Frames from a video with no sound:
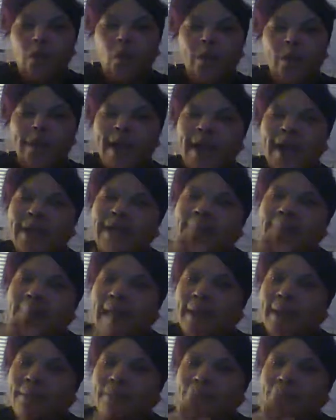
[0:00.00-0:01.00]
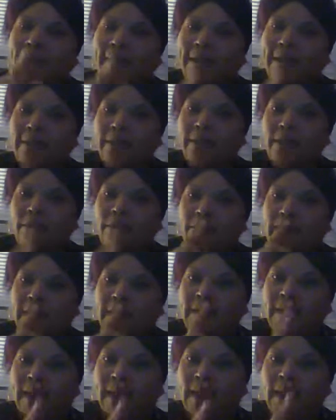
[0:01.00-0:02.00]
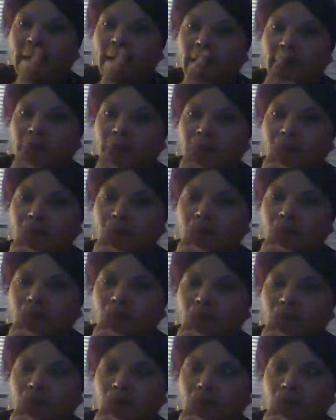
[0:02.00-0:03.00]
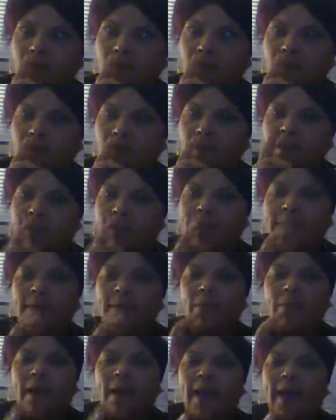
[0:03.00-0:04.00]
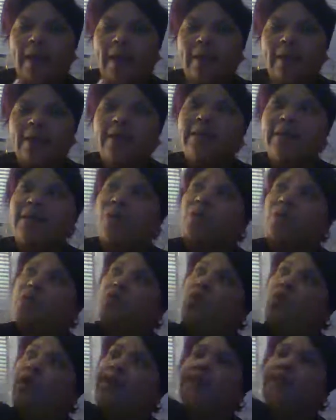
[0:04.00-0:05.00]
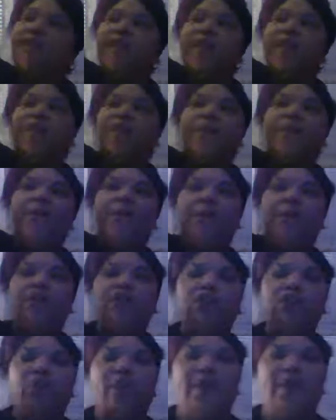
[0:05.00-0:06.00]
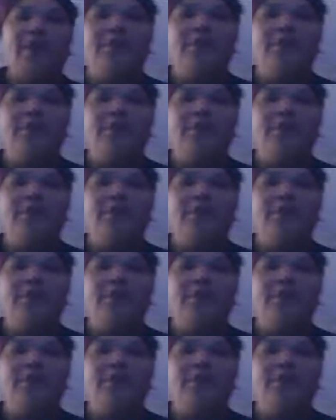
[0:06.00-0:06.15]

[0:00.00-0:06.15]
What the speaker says: When I got back there Monday to say goodbye, there was one dove up in the tree.